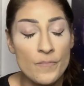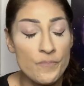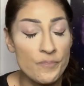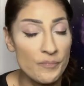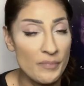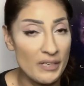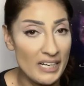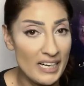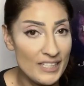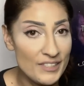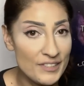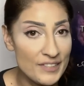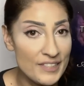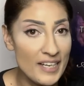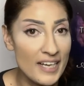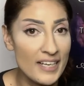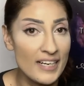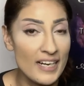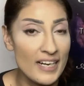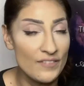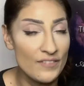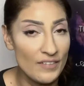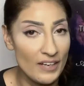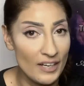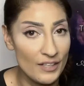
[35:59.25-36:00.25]
But I said
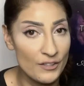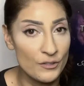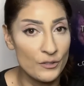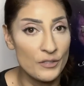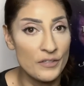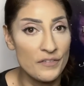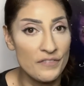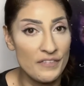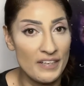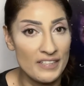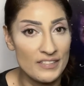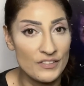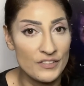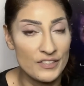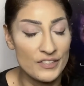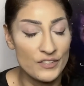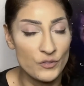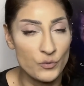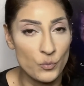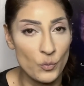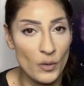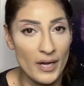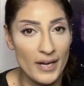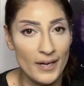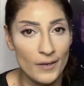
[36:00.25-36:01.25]
other events as
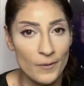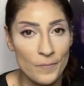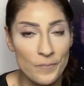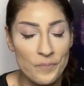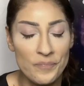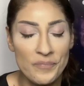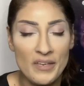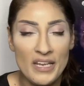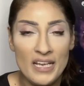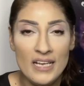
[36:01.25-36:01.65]
well.